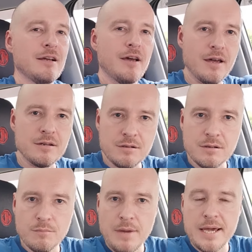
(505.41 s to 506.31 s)
and
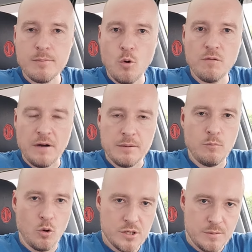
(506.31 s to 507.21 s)
make
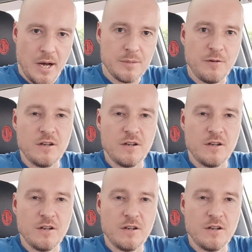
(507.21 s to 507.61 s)
more smart